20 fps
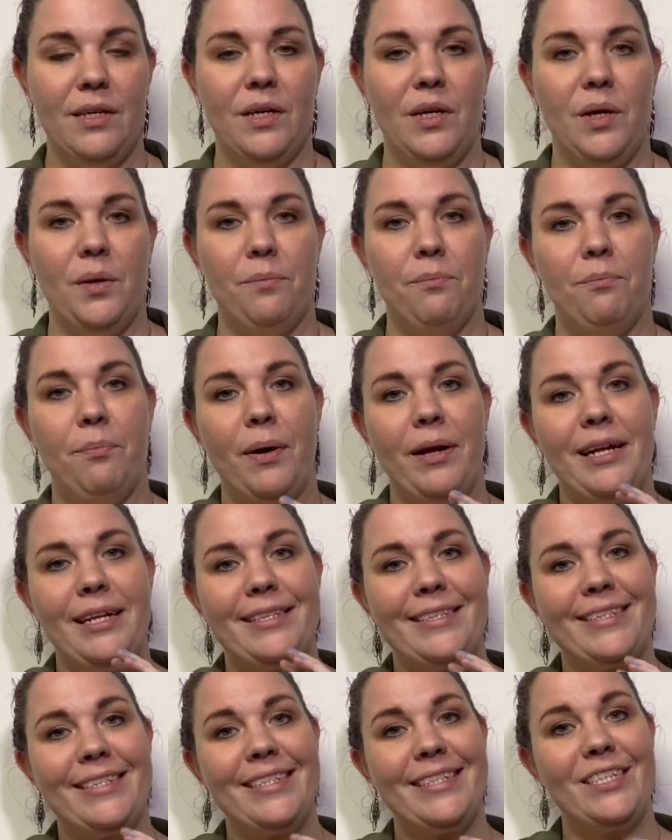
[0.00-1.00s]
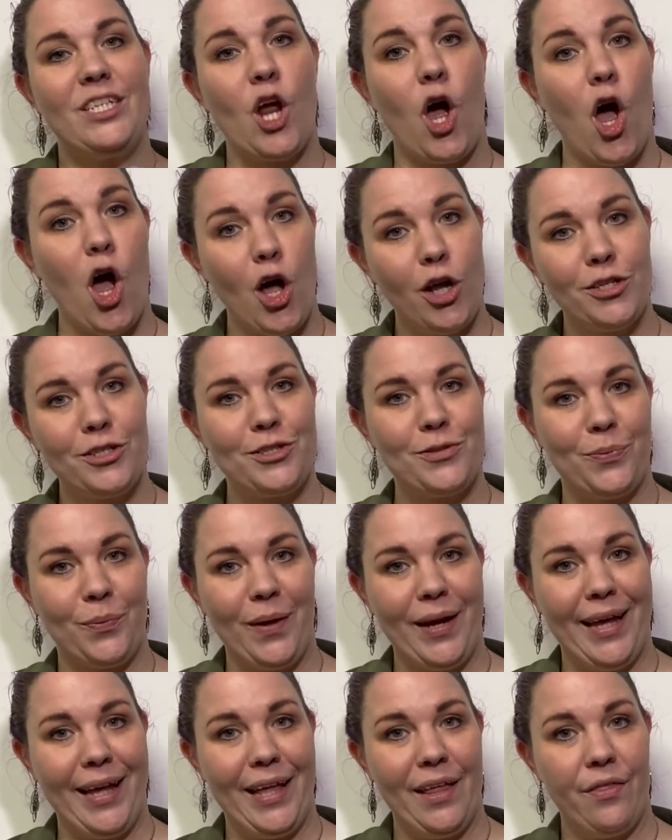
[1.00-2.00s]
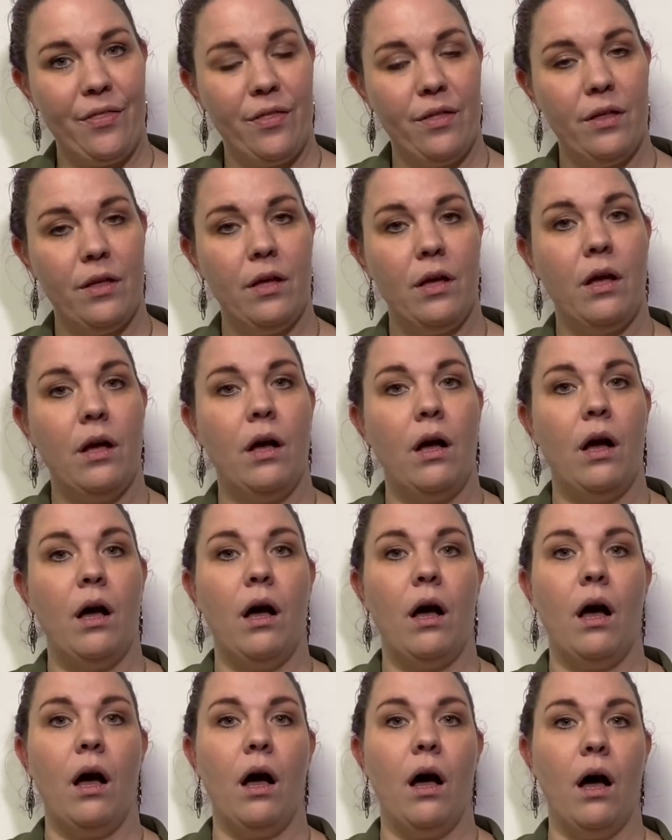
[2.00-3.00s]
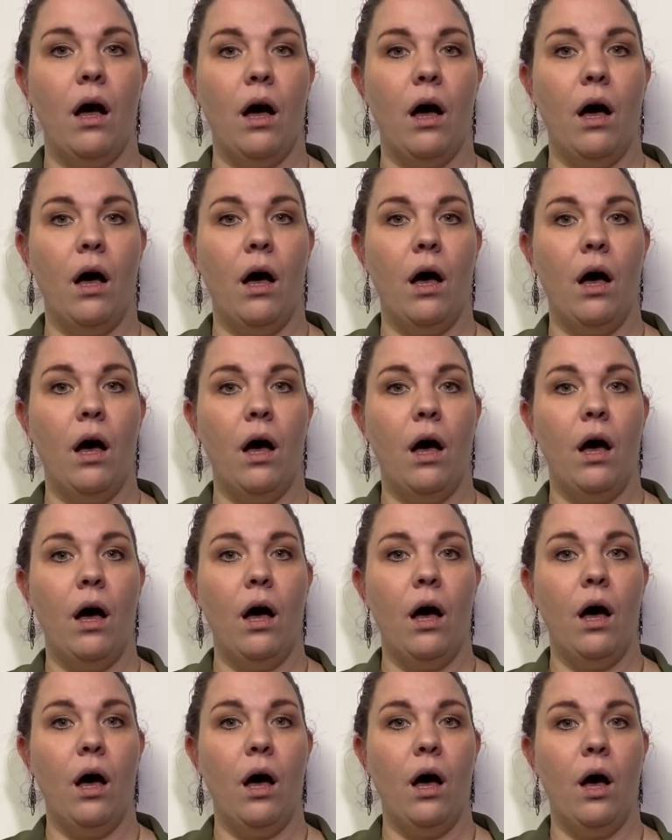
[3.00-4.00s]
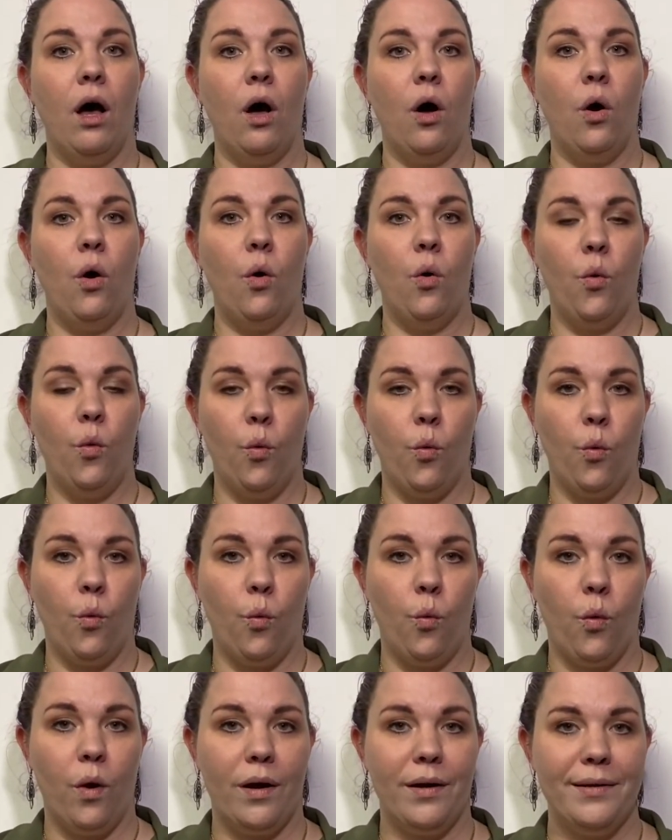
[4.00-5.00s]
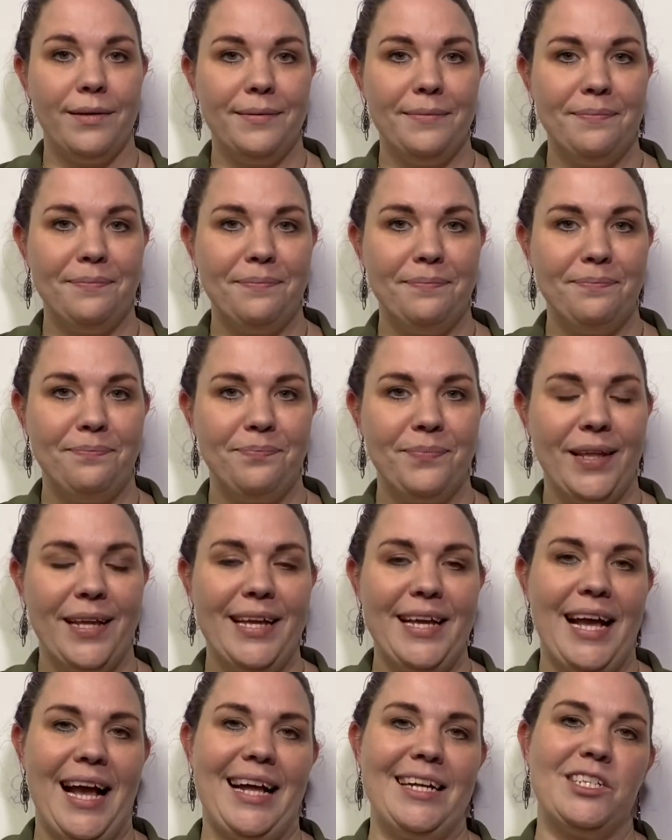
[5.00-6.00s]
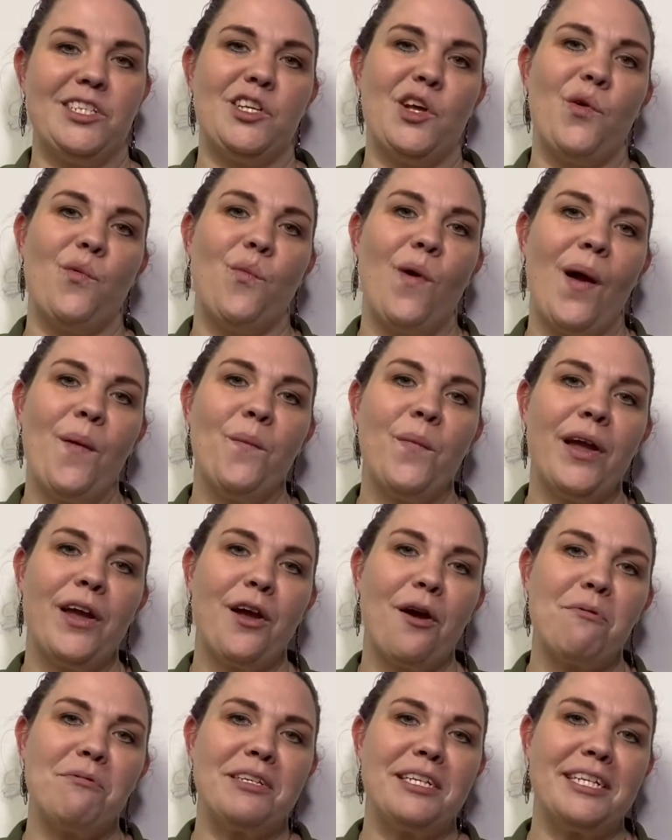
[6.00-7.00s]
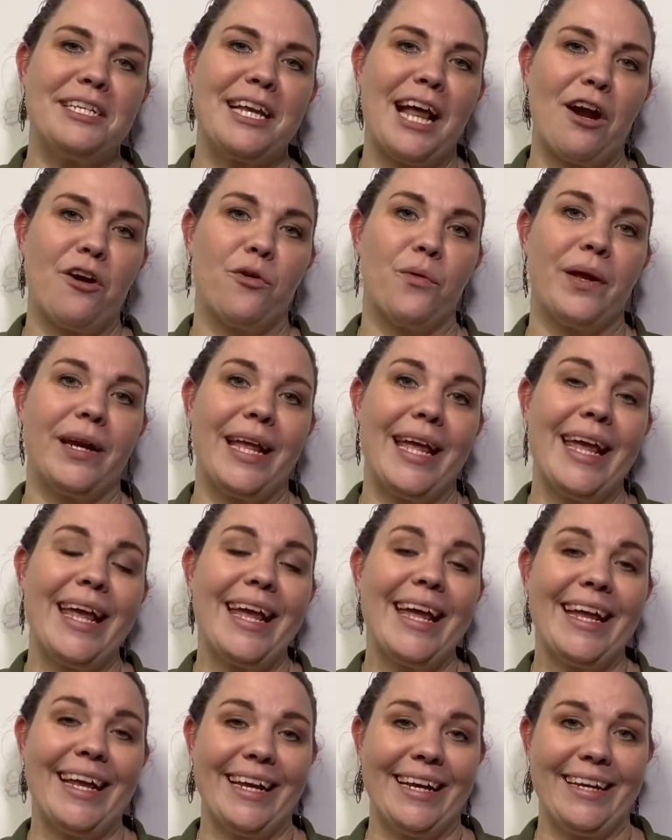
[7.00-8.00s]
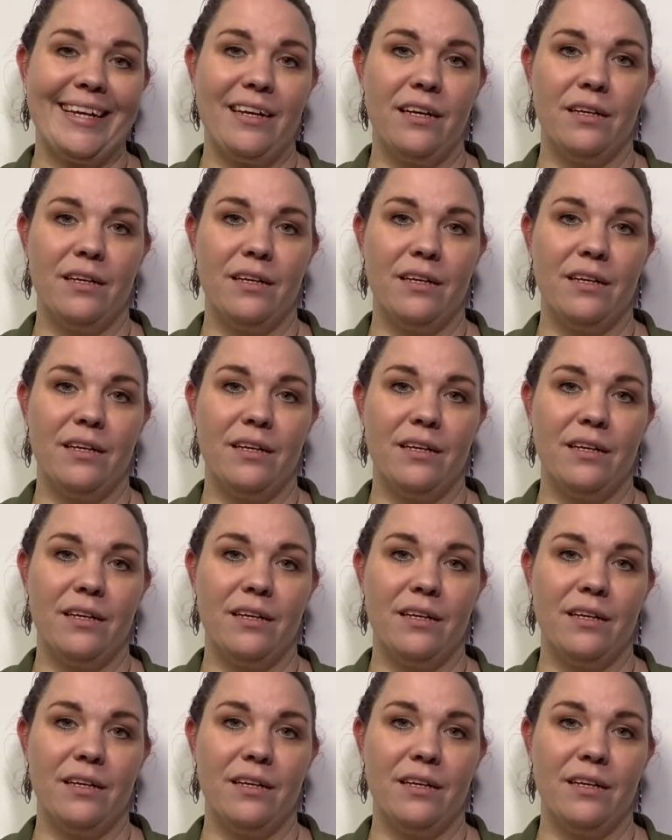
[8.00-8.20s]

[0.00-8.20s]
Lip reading: But it starts with O. And so when we go to narrow it in,